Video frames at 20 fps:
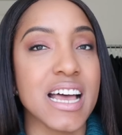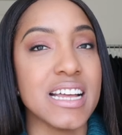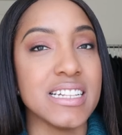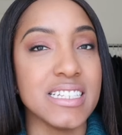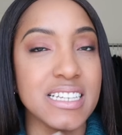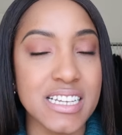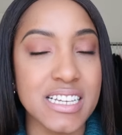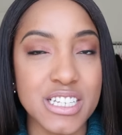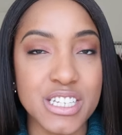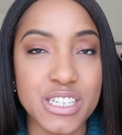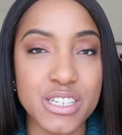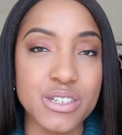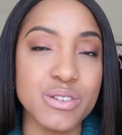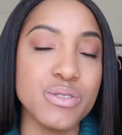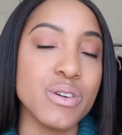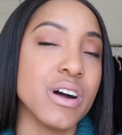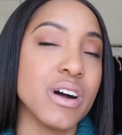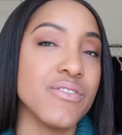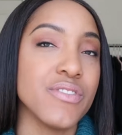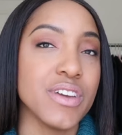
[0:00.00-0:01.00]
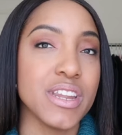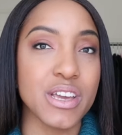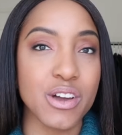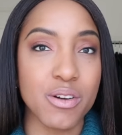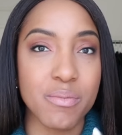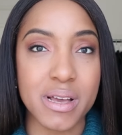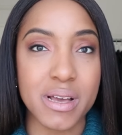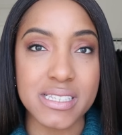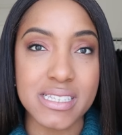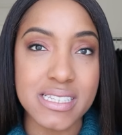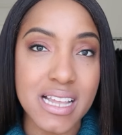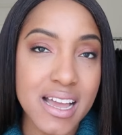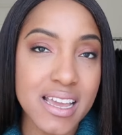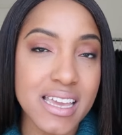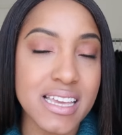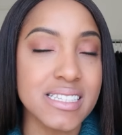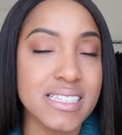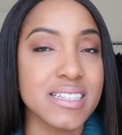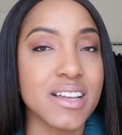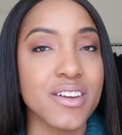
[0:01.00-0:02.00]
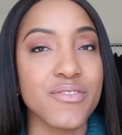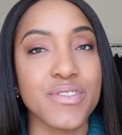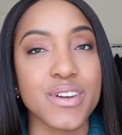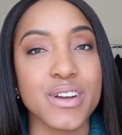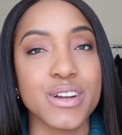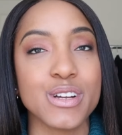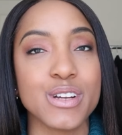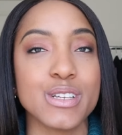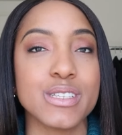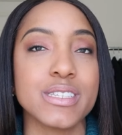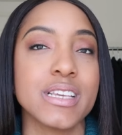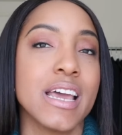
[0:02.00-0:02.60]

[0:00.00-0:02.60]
I did do a video about stocking stuffers